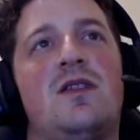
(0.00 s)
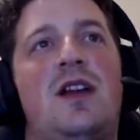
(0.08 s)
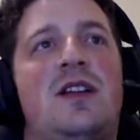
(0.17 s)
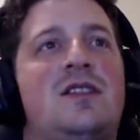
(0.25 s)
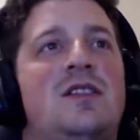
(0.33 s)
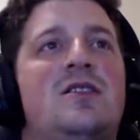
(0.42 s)

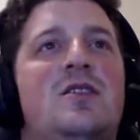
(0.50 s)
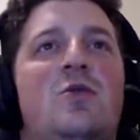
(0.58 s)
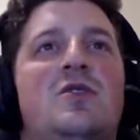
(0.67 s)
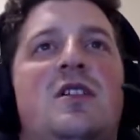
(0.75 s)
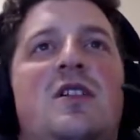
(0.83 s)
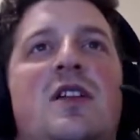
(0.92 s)
Like, it
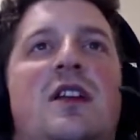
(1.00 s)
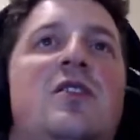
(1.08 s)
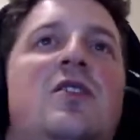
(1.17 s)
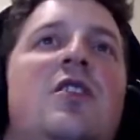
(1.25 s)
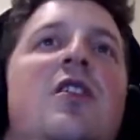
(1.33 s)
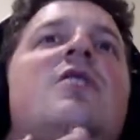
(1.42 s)
was like,
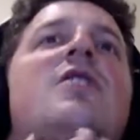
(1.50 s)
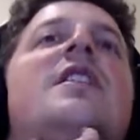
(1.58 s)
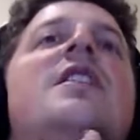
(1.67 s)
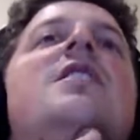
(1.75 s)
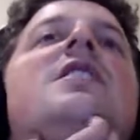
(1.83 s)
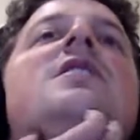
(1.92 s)
you know, like
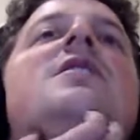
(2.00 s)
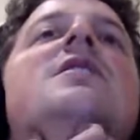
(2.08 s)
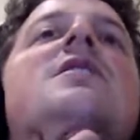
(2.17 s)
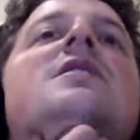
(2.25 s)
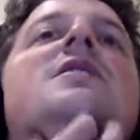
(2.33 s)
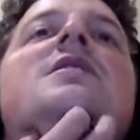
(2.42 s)
a
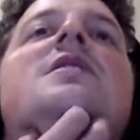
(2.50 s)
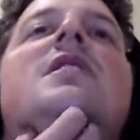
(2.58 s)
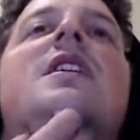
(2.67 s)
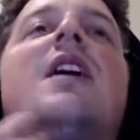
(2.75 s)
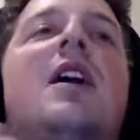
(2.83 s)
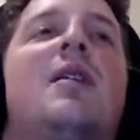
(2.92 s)

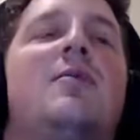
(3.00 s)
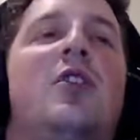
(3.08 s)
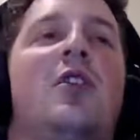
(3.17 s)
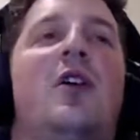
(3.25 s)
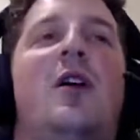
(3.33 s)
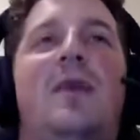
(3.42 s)
no,
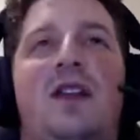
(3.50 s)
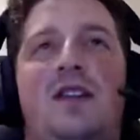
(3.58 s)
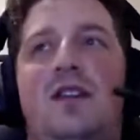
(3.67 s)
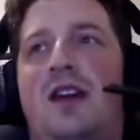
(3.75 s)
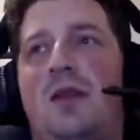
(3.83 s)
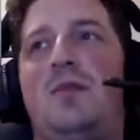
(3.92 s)
I mean
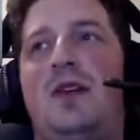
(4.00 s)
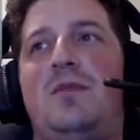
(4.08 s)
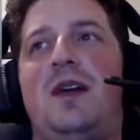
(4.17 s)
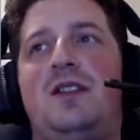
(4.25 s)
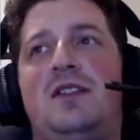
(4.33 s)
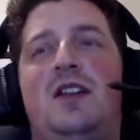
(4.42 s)
like a
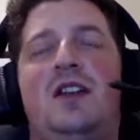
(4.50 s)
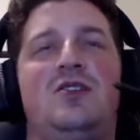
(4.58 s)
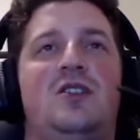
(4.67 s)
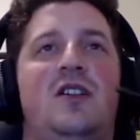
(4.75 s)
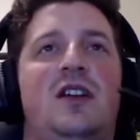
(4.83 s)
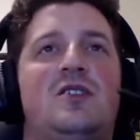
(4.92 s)
mid-mounted
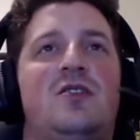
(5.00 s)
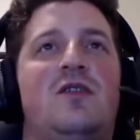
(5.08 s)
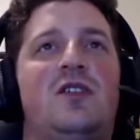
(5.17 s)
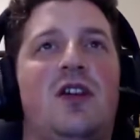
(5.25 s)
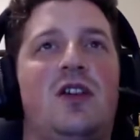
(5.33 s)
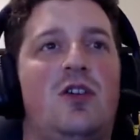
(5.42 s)
engine. Like, so if
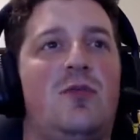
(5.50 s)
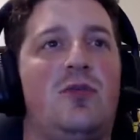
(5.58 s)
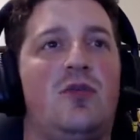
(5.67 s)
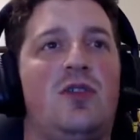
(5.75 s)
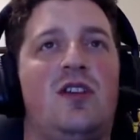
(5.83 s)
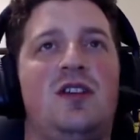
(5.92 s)
Daigo
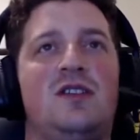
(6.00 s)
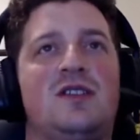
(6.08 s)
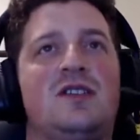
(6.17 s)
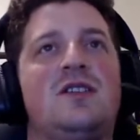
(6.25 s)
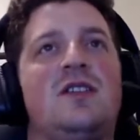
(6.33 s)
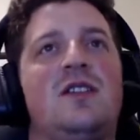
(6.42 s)
brought
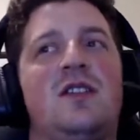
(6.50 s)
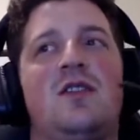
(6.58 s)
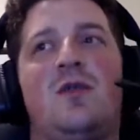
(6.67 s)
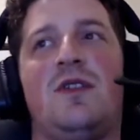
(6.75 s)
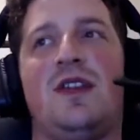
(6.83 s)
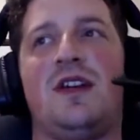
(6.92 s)
his
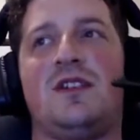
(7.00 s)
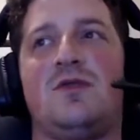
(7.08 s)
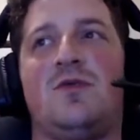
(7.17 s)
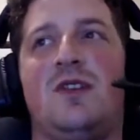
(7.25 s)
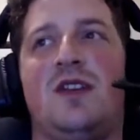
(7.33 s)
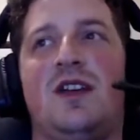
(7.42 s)

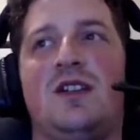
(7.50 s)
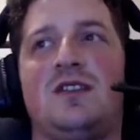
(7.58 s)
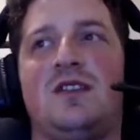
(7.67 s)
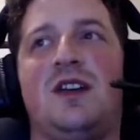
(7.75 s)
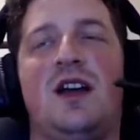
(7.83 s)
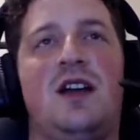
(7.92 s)

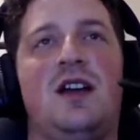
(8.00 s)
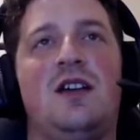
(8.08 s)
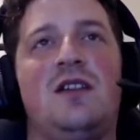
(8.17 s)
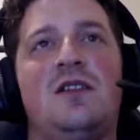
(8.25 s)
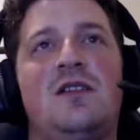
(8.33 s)
1000 car,